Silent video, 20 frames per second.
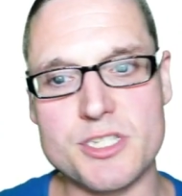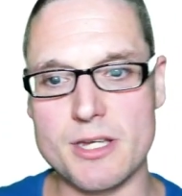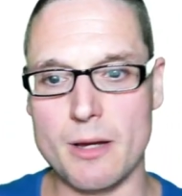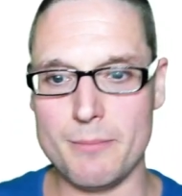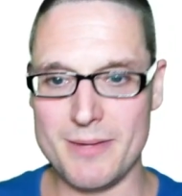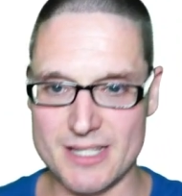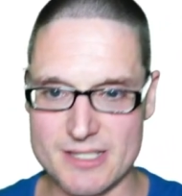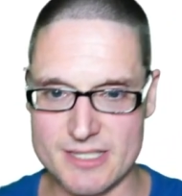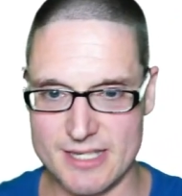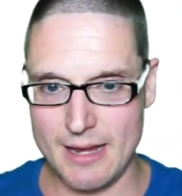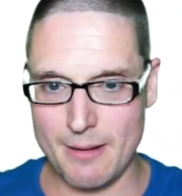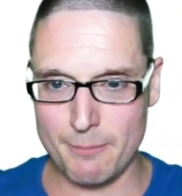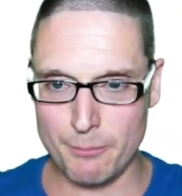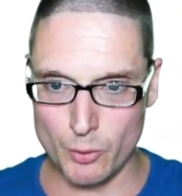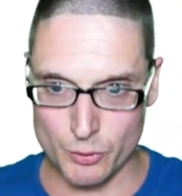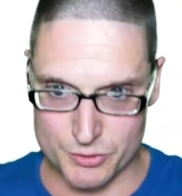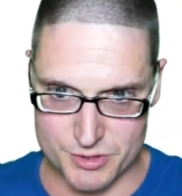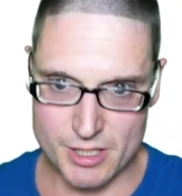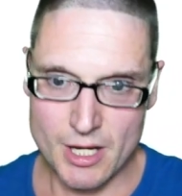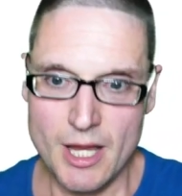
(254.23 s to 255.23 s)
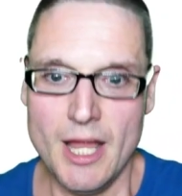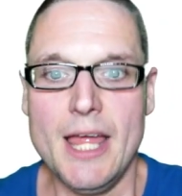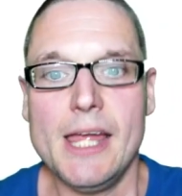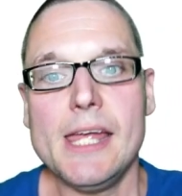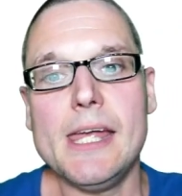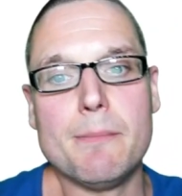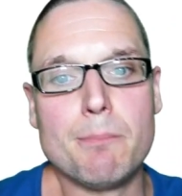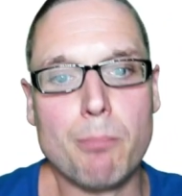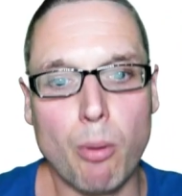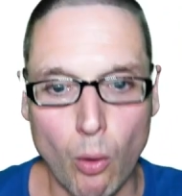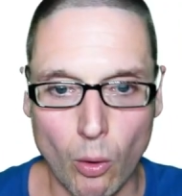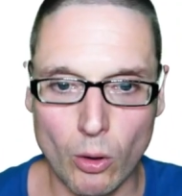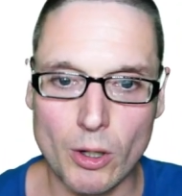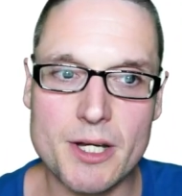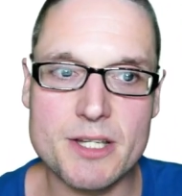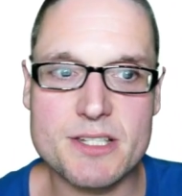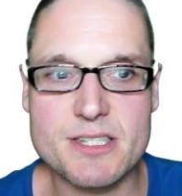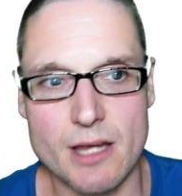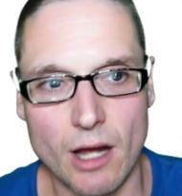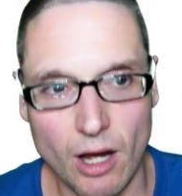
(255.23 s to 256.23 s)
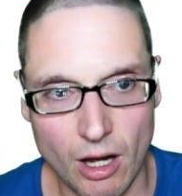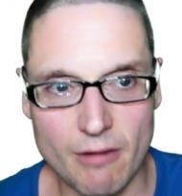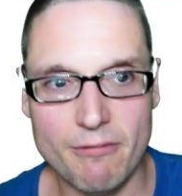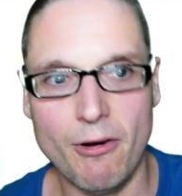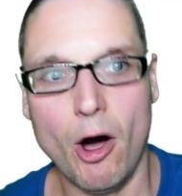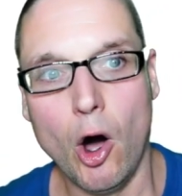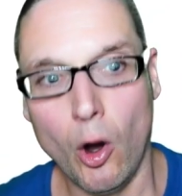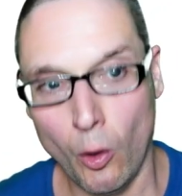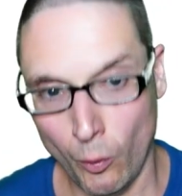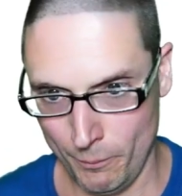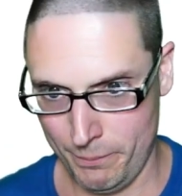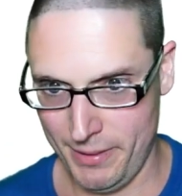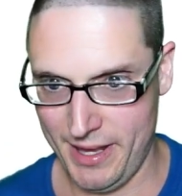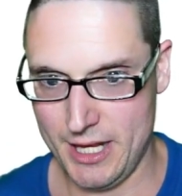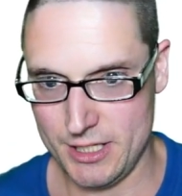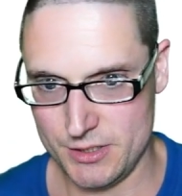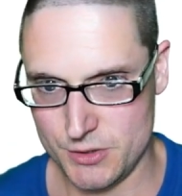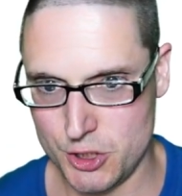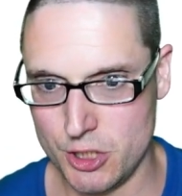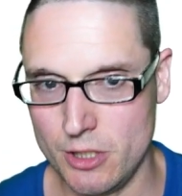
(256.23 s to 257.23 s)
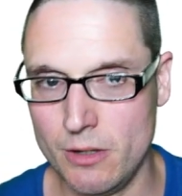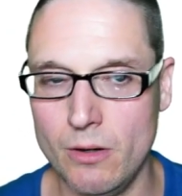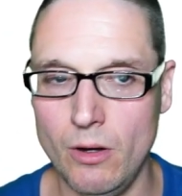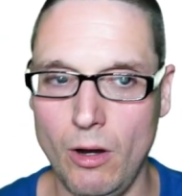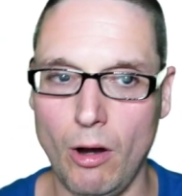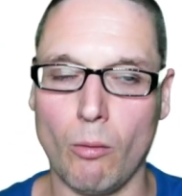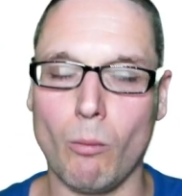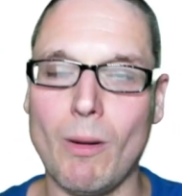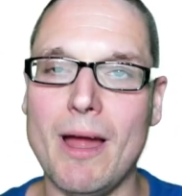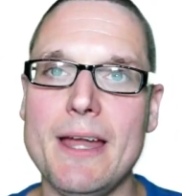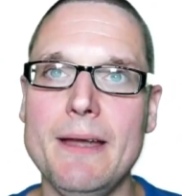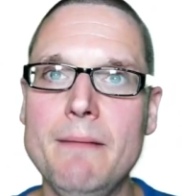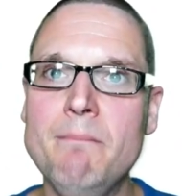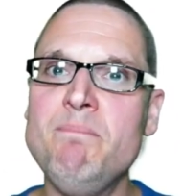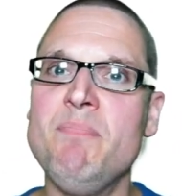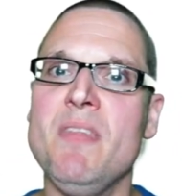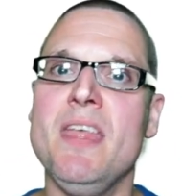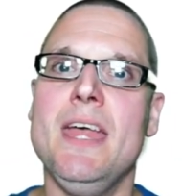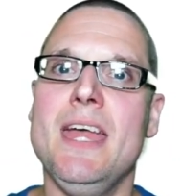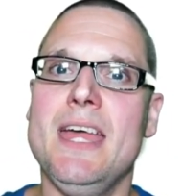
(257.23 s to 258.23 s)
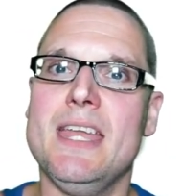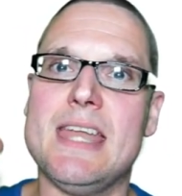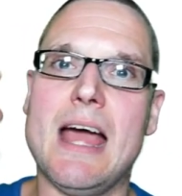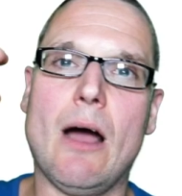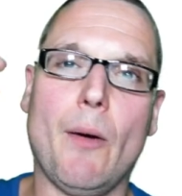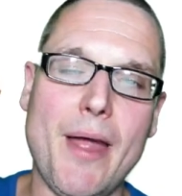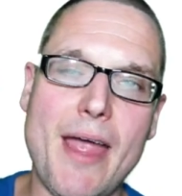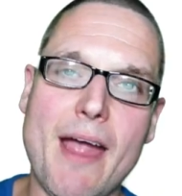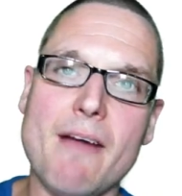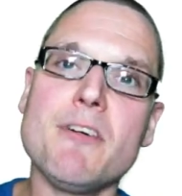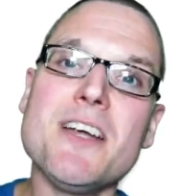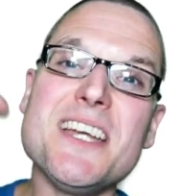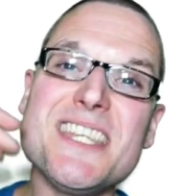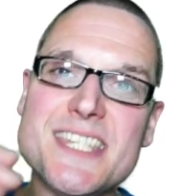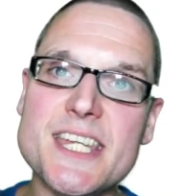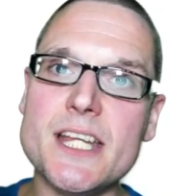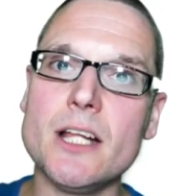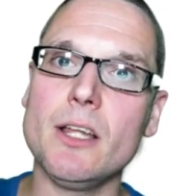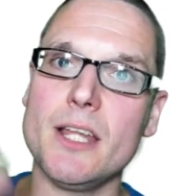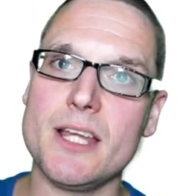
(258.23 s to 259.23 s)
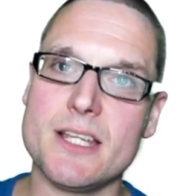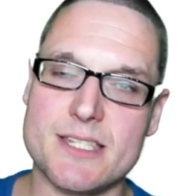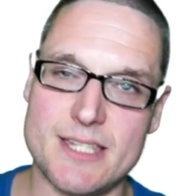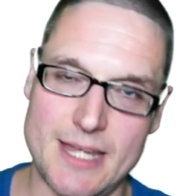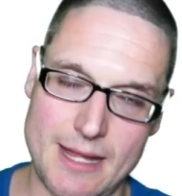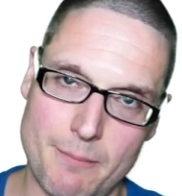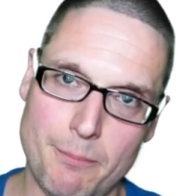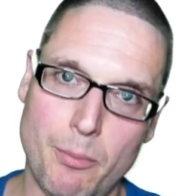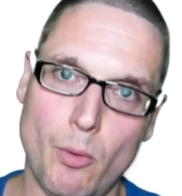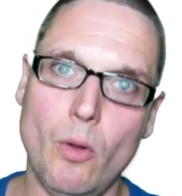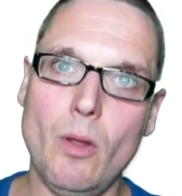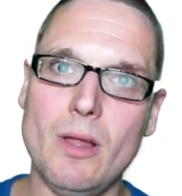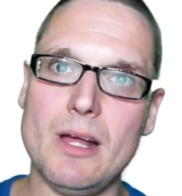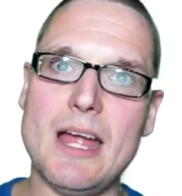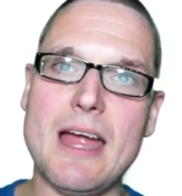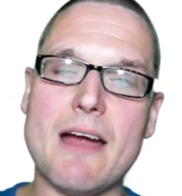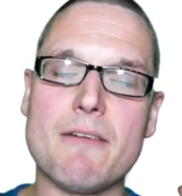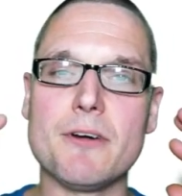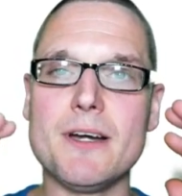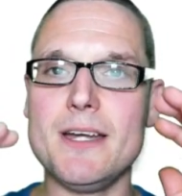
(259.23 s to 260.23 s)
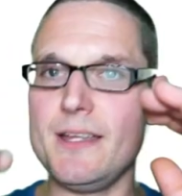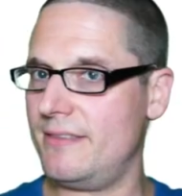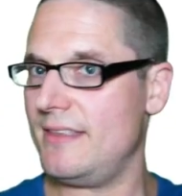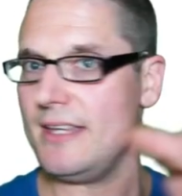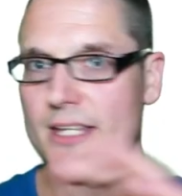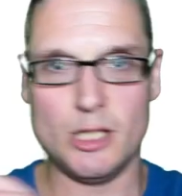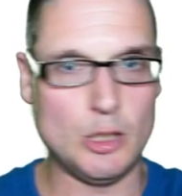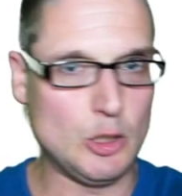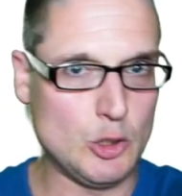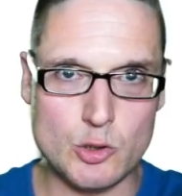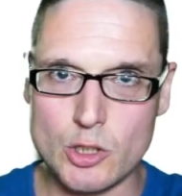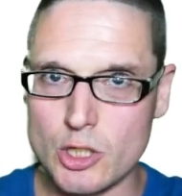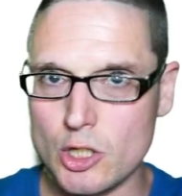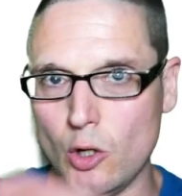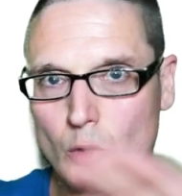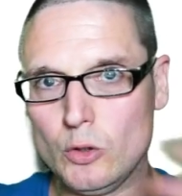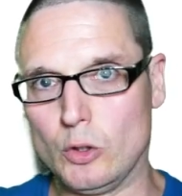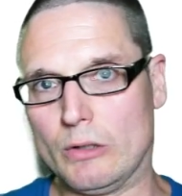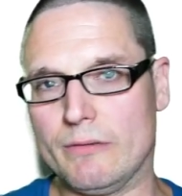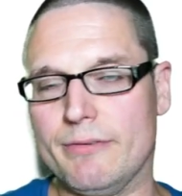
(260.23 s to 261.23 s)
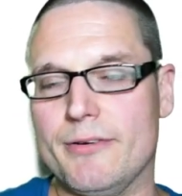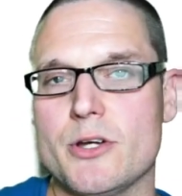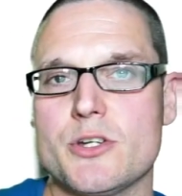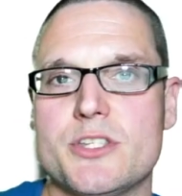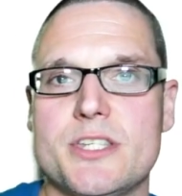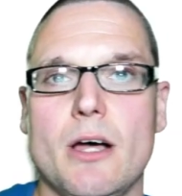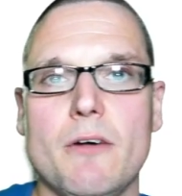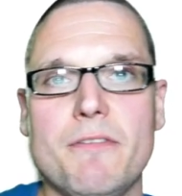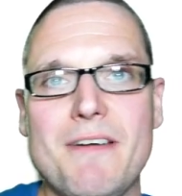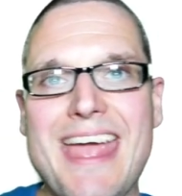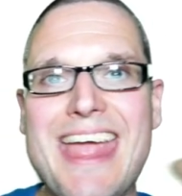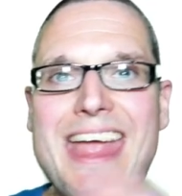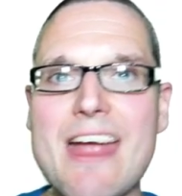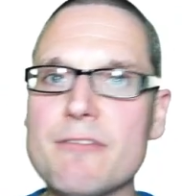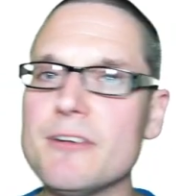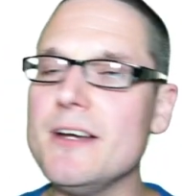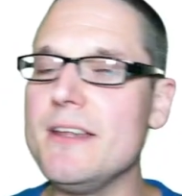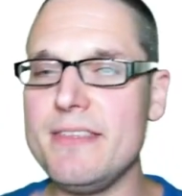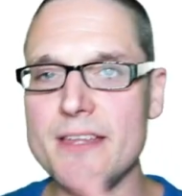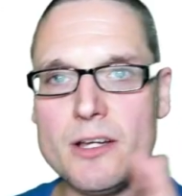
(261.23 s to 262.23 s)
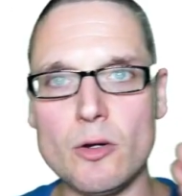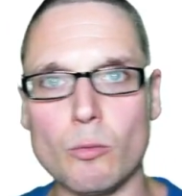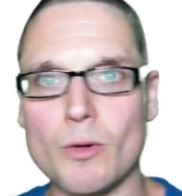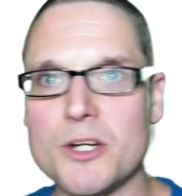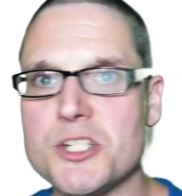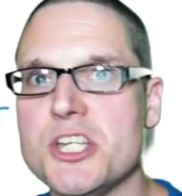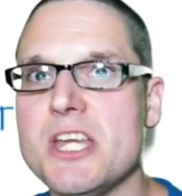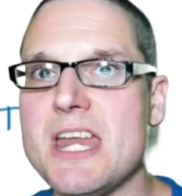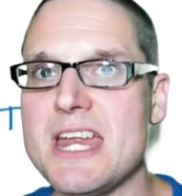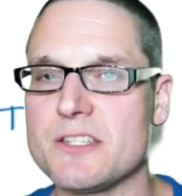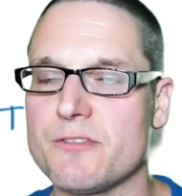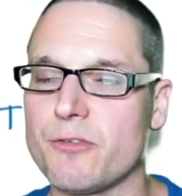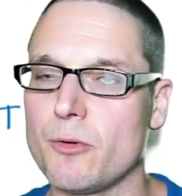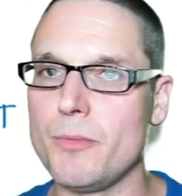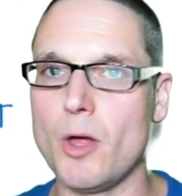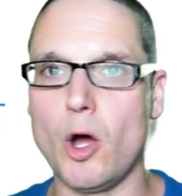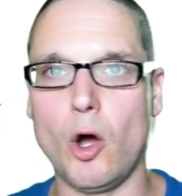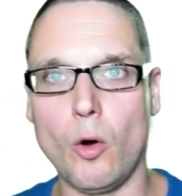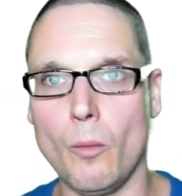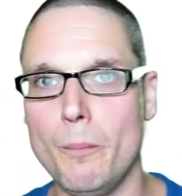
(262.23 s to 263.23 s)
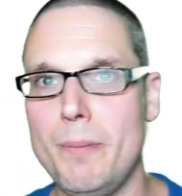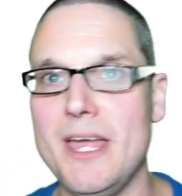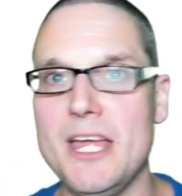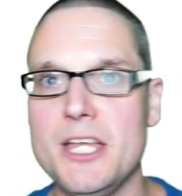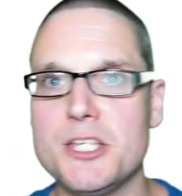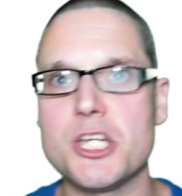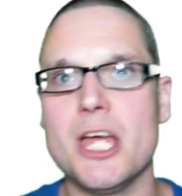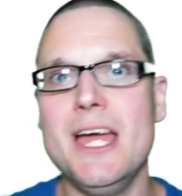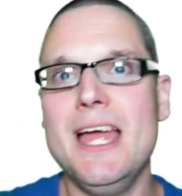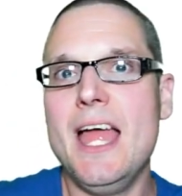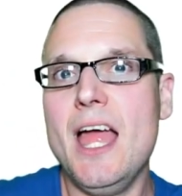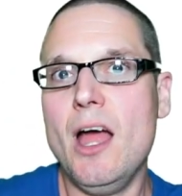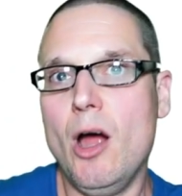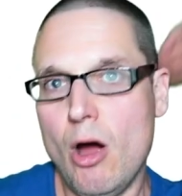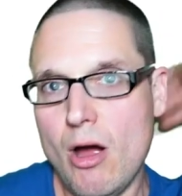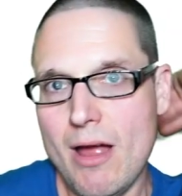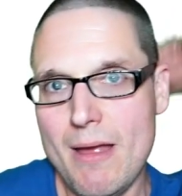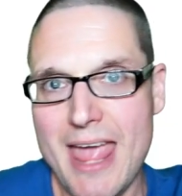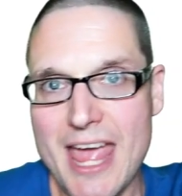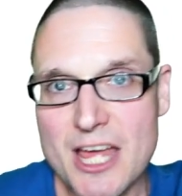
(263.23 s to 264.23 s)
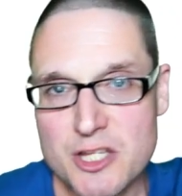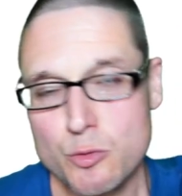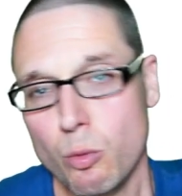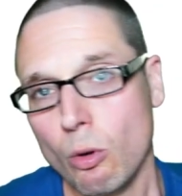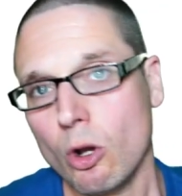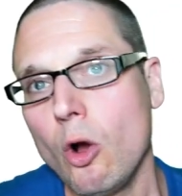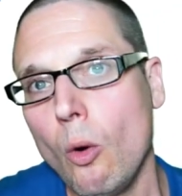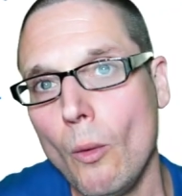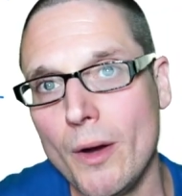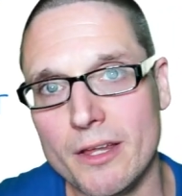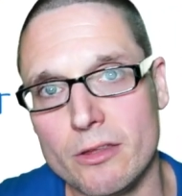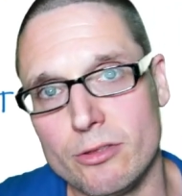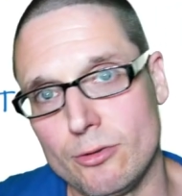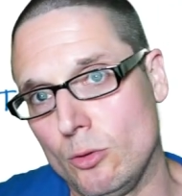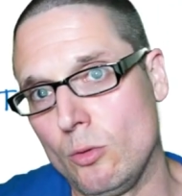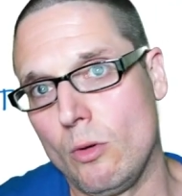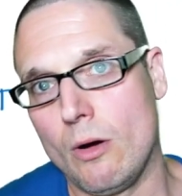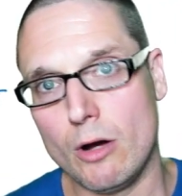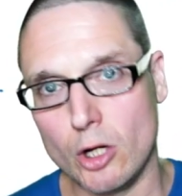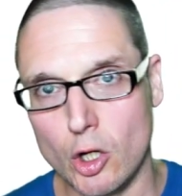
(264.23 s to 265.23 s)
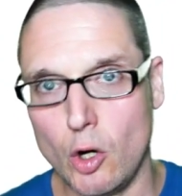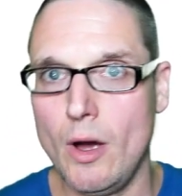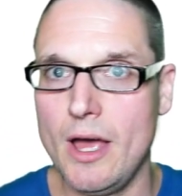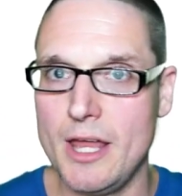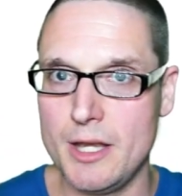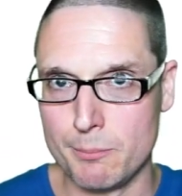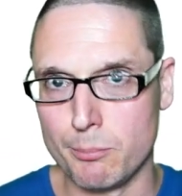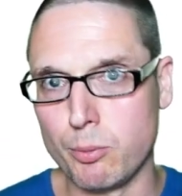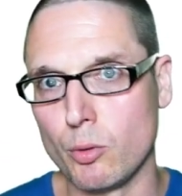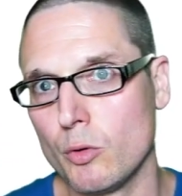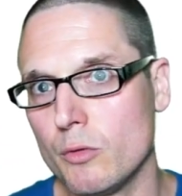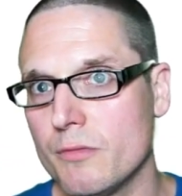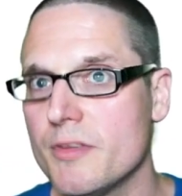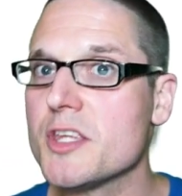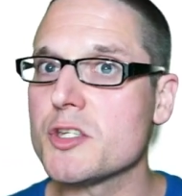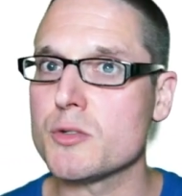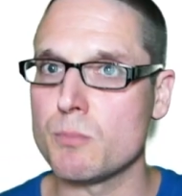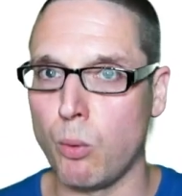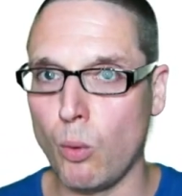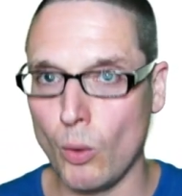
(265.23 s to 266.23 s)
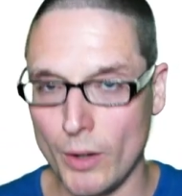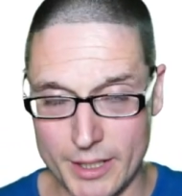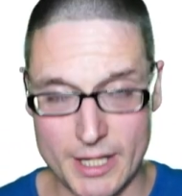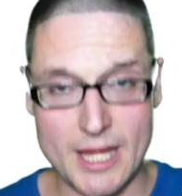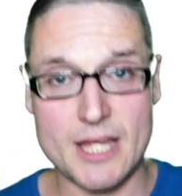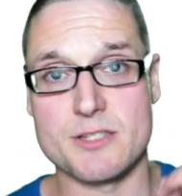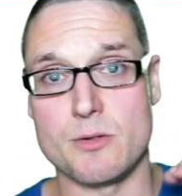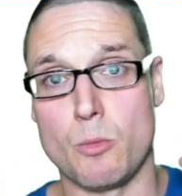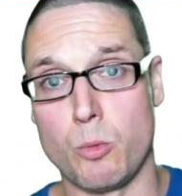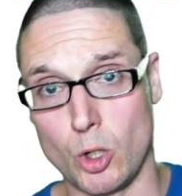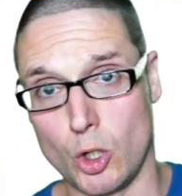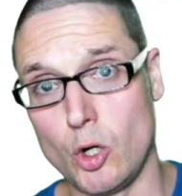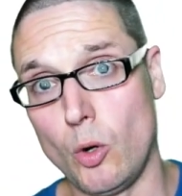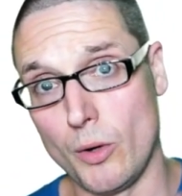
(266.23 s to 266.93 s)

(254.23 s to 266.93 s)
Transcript: examples importance of homepage all right now, every single example, everything, and you can go look for yourself, everything originates from the homepage. As we're going through, I'll go ahead and prove this point as we're going